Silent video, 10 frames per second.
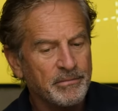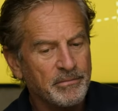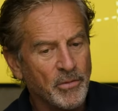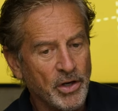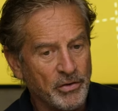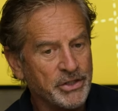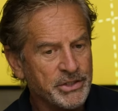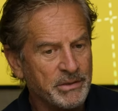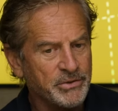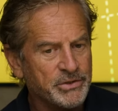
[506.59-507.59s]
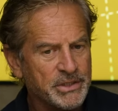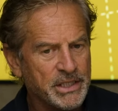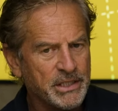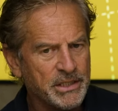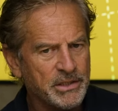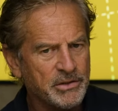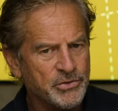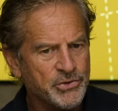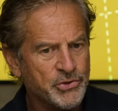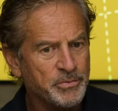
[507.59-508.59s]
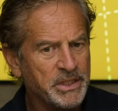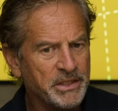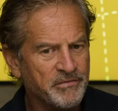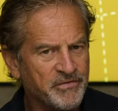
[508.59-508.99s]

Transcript: migration numbers, the 2 million